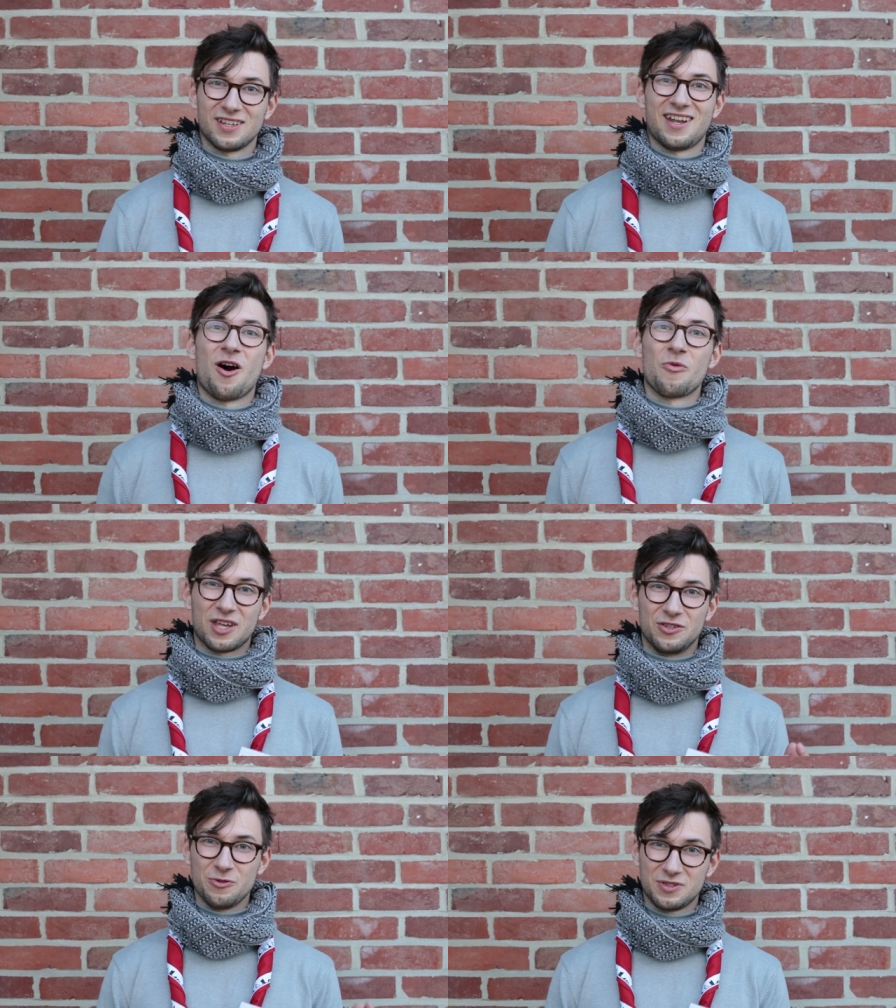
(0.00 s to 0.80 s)
and how we
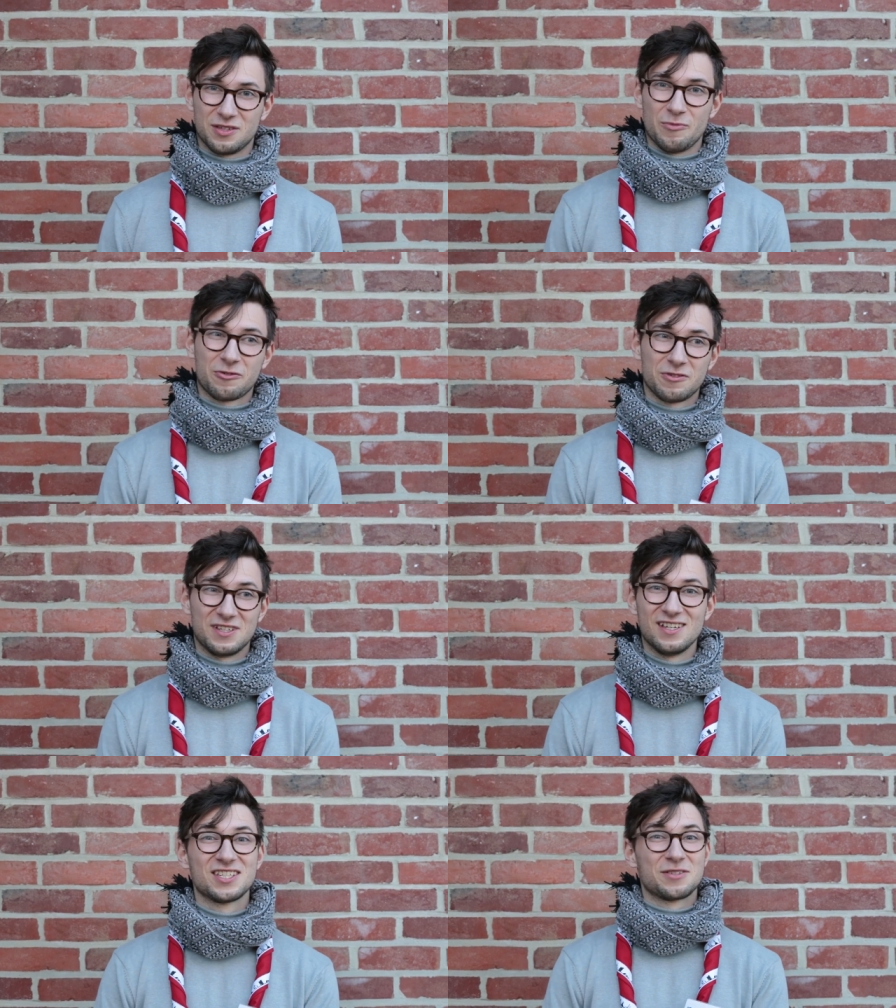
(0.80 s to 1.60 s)
can use the
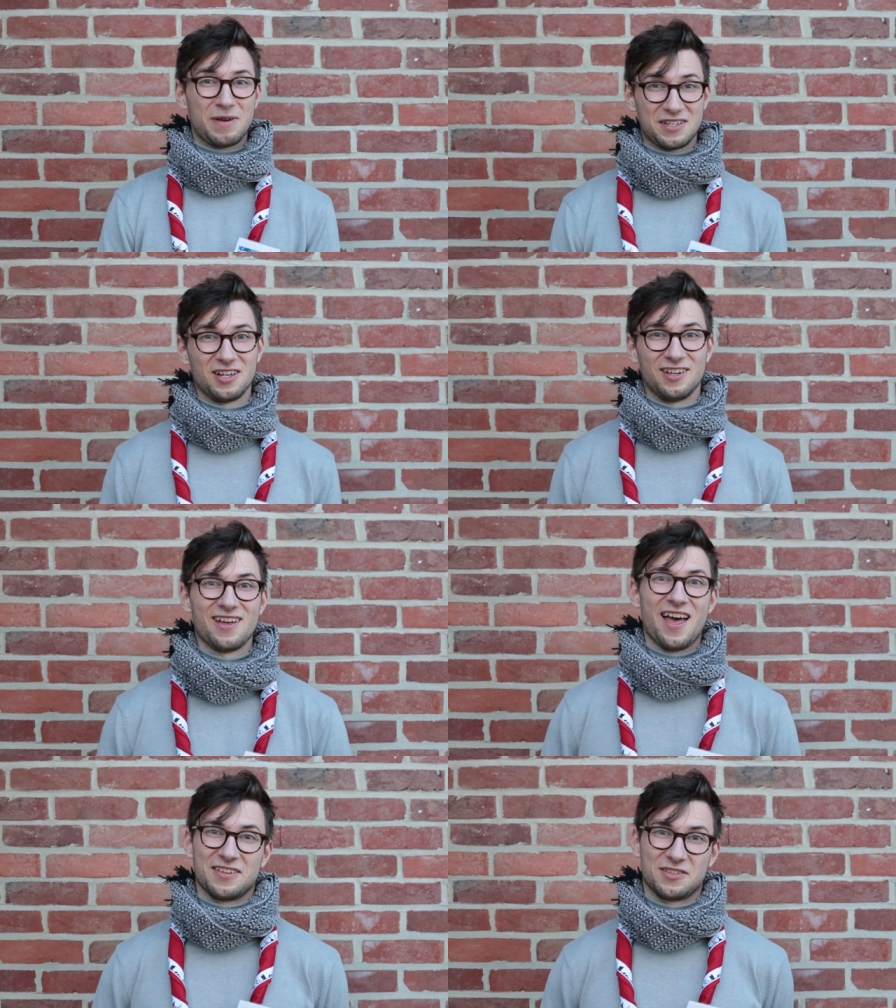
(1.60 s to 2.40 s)
democracy, especially
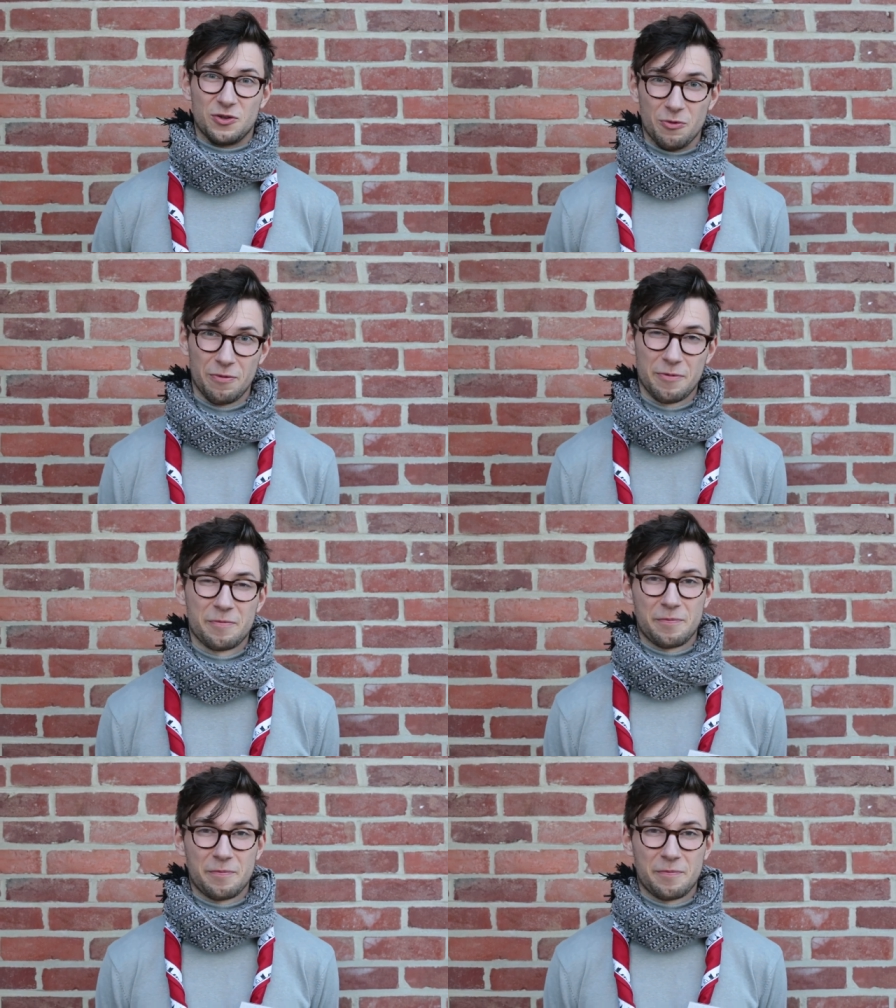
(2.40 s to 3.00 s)
as the youth.